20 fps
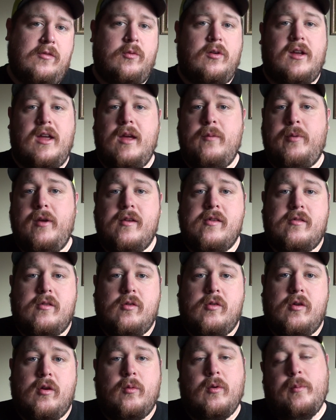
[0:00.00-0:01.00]
we're keeping
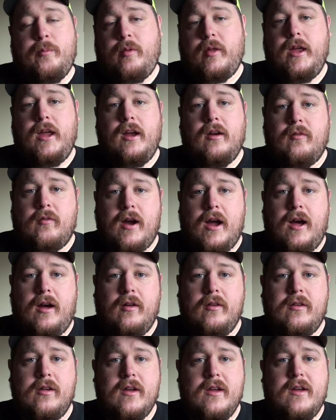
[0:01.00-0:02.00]
score, we're playing
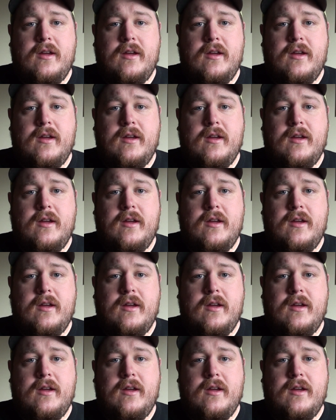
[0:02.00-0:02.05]
around,